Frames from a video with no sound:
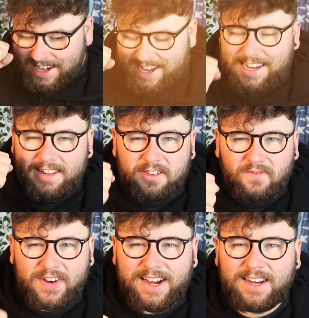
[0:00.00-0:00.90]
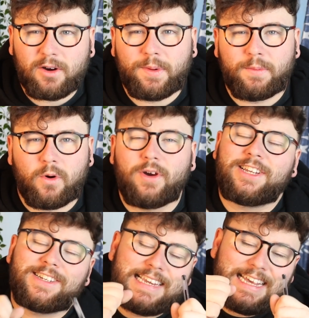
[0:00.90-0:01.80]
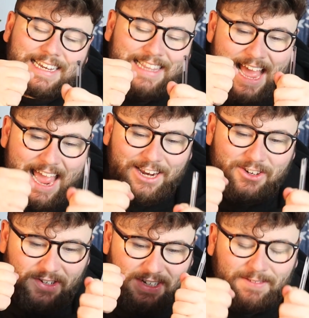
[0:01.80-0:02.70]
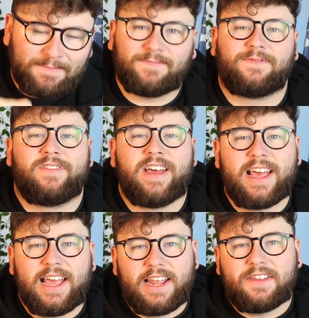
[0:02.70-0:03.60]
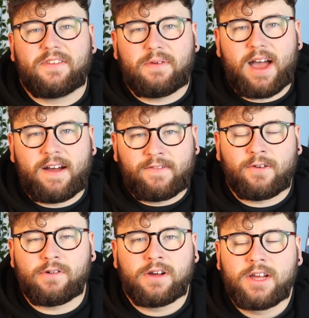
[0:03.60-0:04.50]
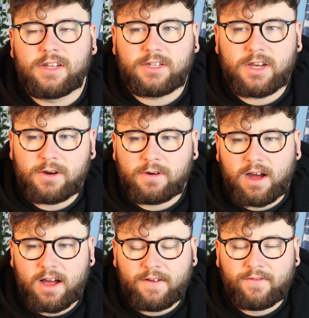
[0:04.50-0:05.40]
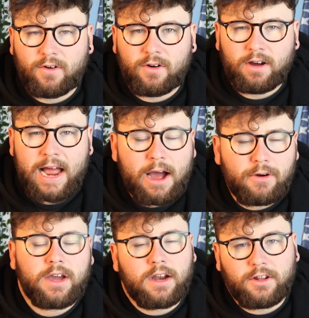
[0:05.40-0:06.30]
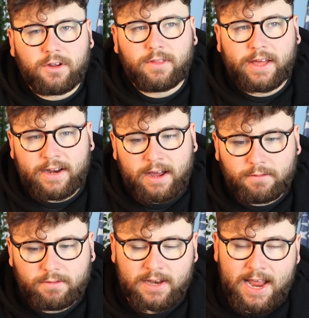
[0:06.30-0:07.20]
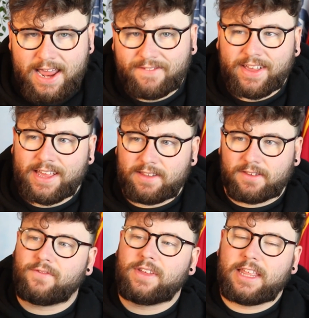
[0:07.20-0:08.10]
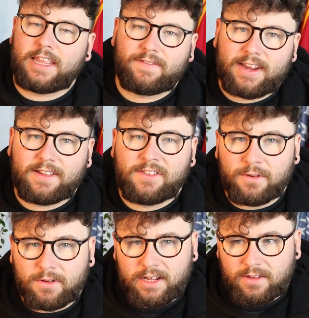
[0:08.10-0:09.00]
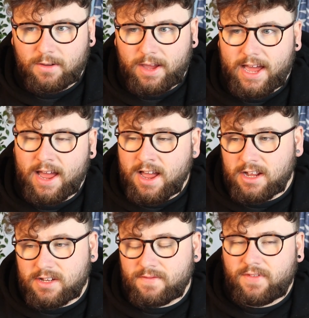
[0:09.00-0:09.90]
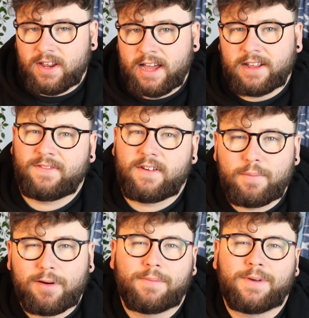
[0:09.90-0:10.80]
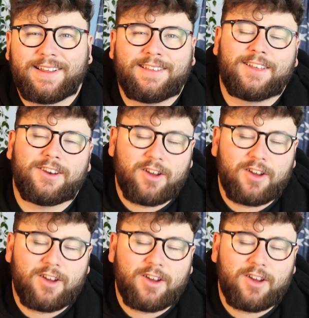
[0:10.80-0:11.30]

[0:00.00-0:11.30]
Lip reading: it needed something a little bit more. It just needed that extra oomph into it, I thought, how can I do that? Now, the navy is something that they've leaned into here, something that is very prominent in the